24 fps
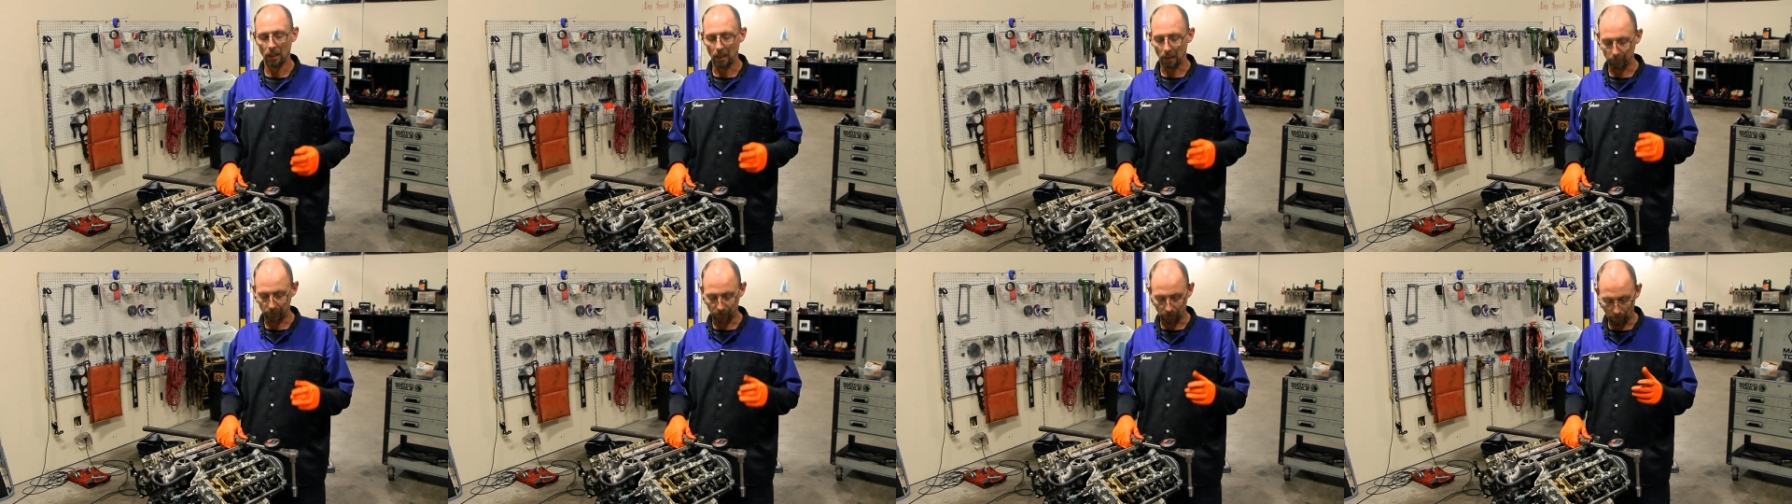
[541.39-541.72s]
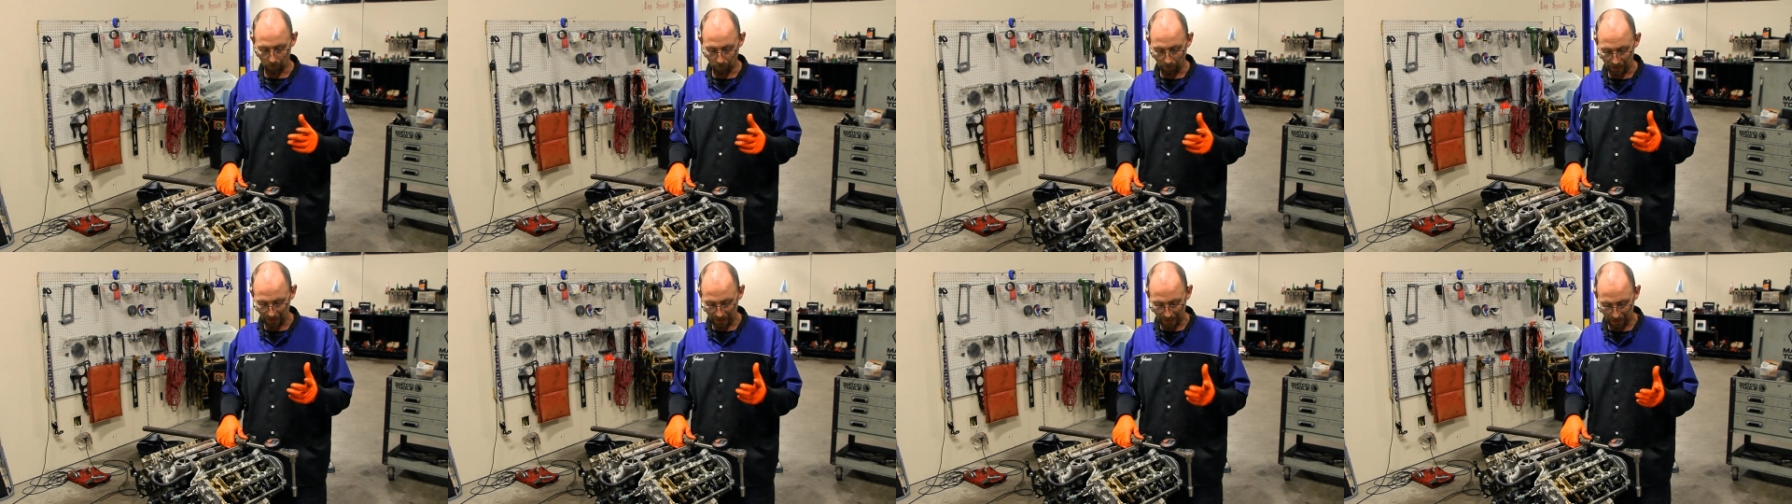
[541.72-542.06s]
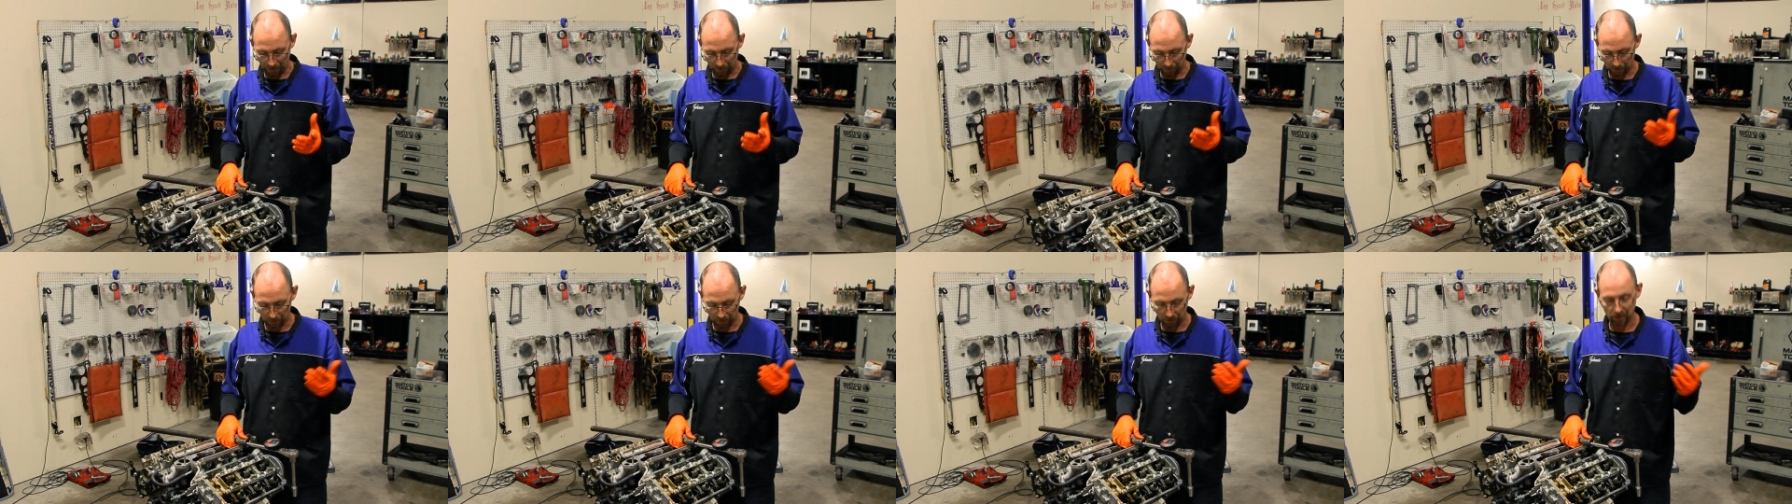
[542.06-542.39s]
I'm sure by
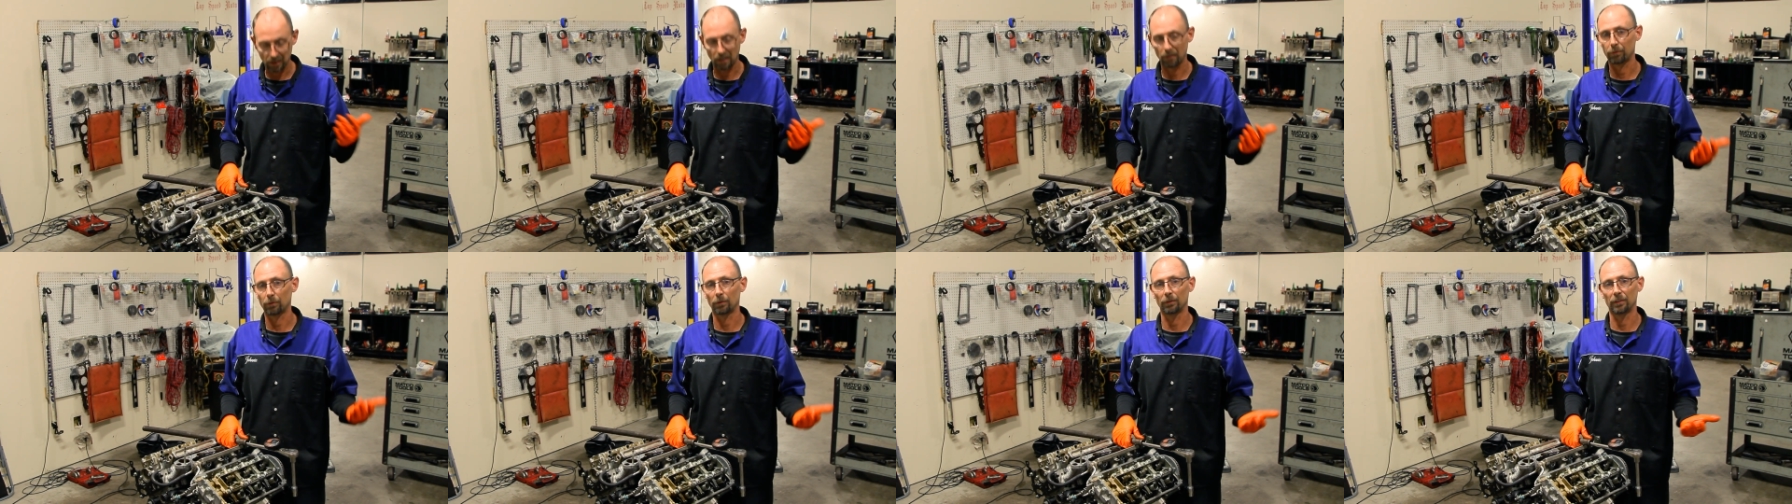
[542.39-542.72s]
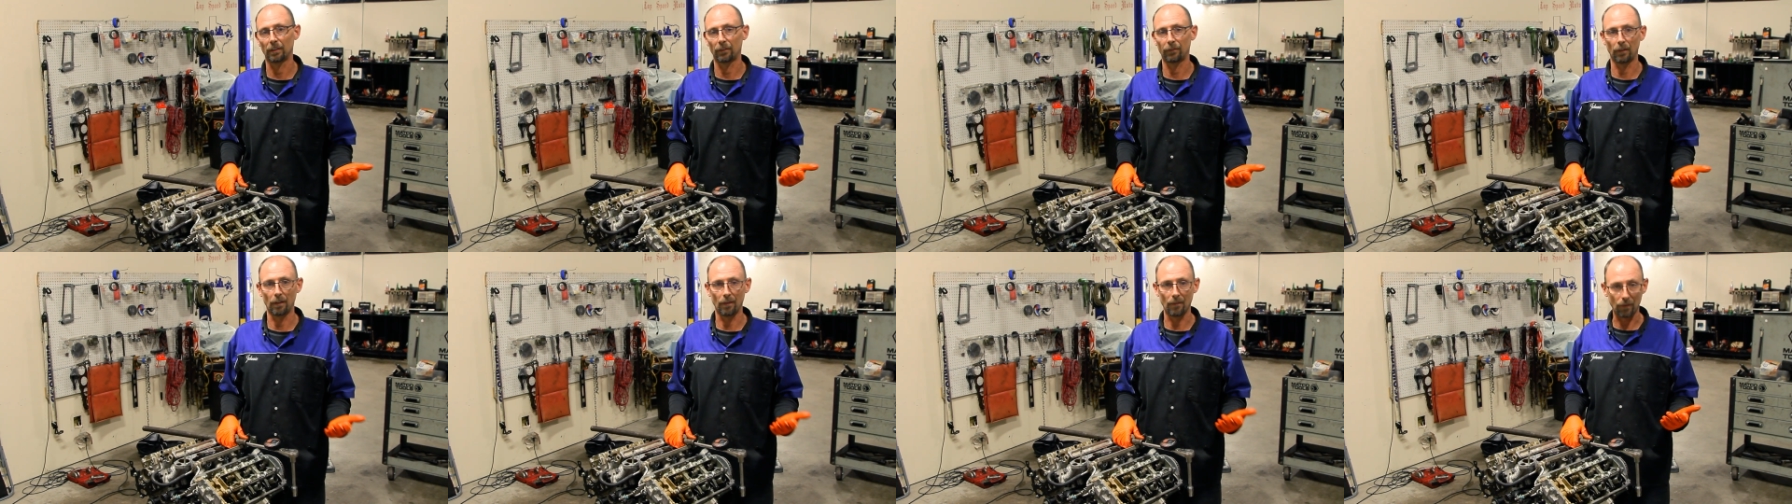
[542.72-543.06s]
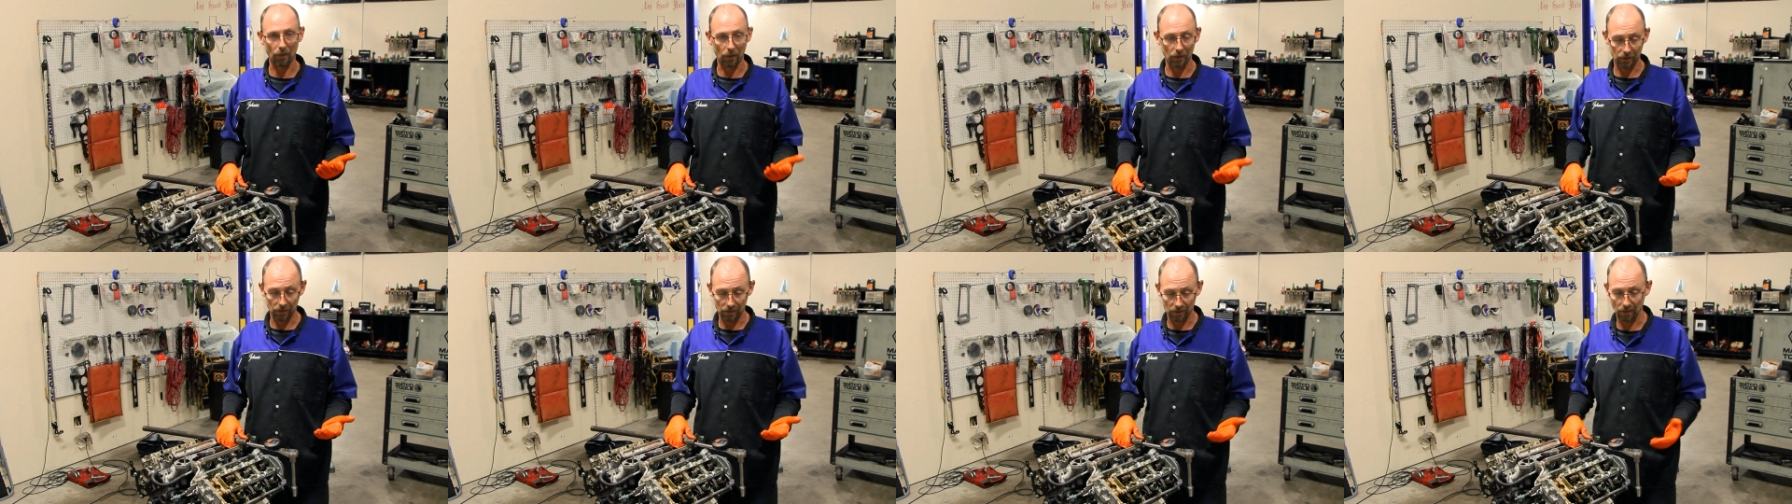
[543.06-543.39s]
now there are several different
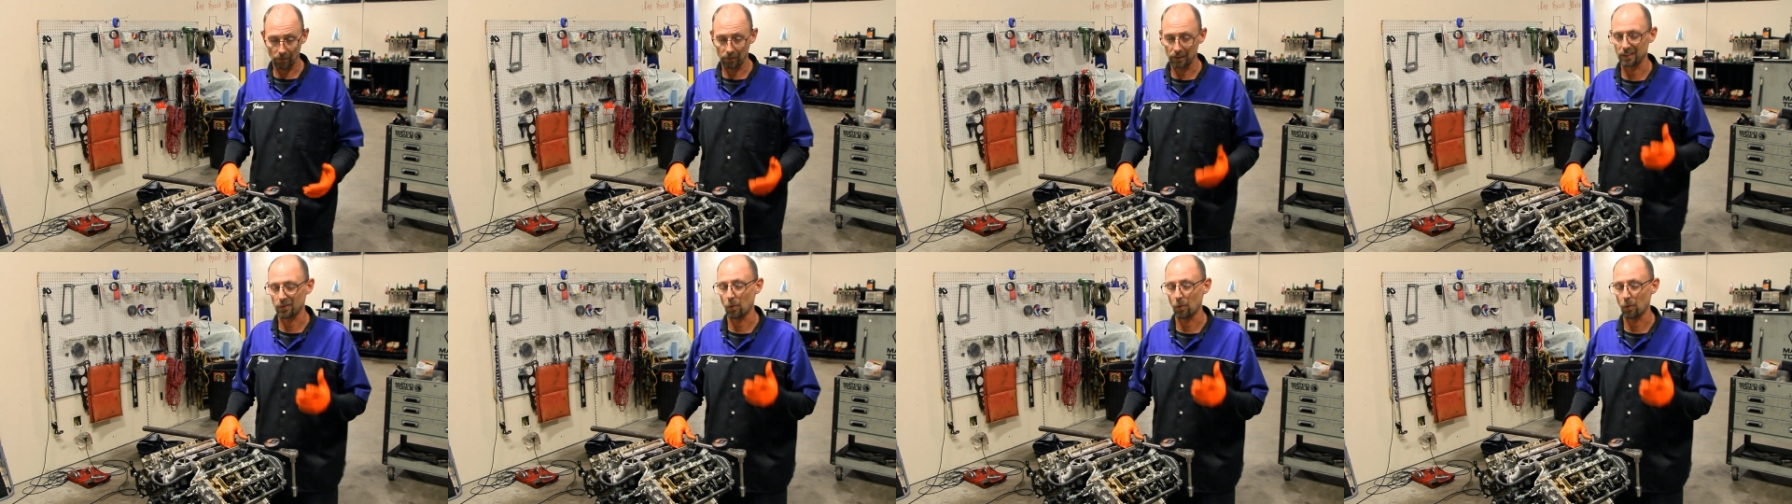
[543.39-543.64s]
versions of it.